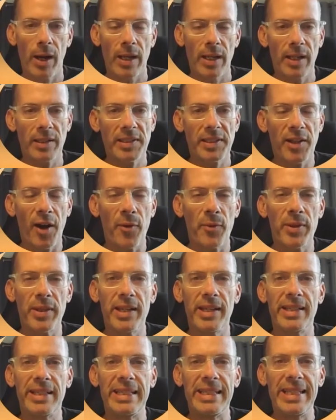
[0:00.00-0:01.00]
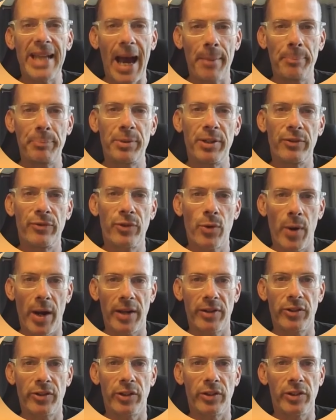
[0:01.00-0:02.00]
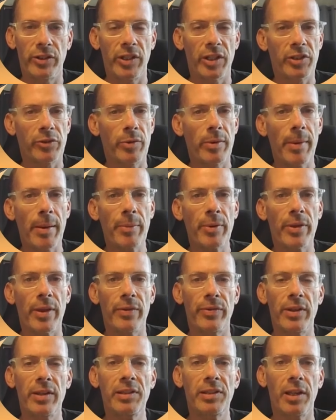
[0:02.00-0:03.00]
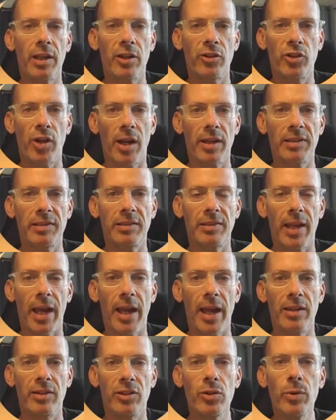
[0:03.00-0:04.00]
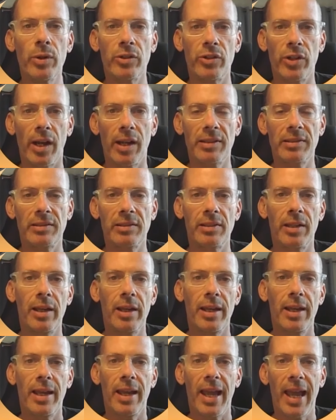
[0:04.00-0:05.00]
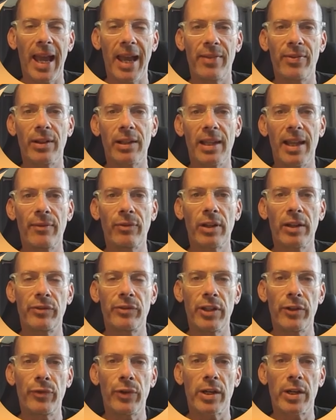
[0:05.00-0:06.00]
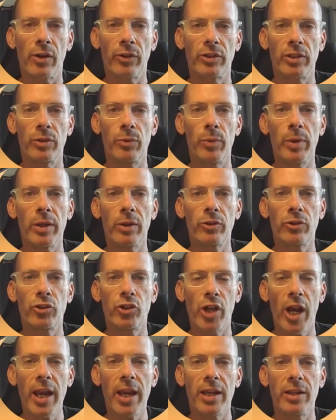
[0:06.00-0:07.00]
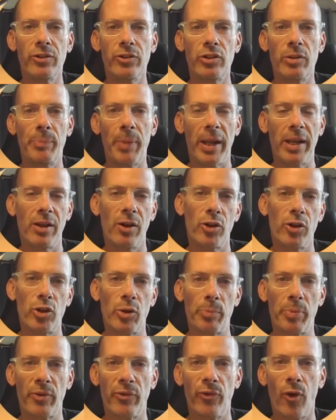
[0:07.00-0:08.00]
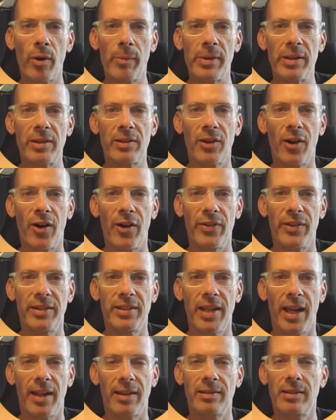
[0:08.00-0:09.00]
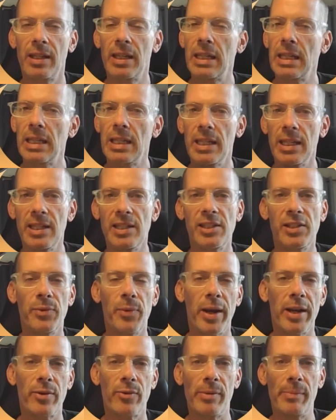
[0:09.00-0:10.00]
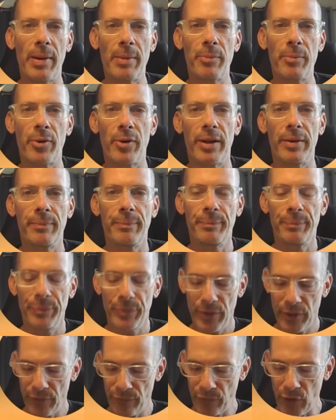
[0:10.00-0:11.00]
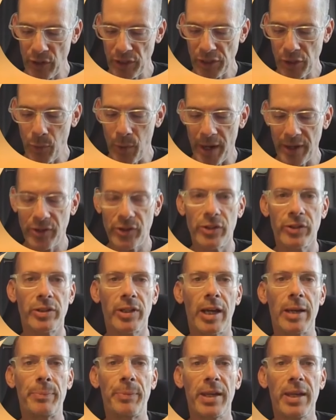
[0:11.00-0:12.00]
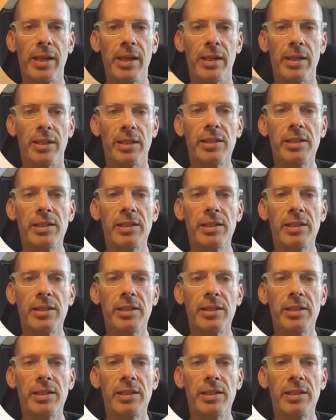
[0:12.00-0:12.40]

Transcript: start with the adaptive questions. Just remember that this adjusts as you adjust, and the level of difficulty will change depending on your performance on the test. Easy way to remember it. The first question type is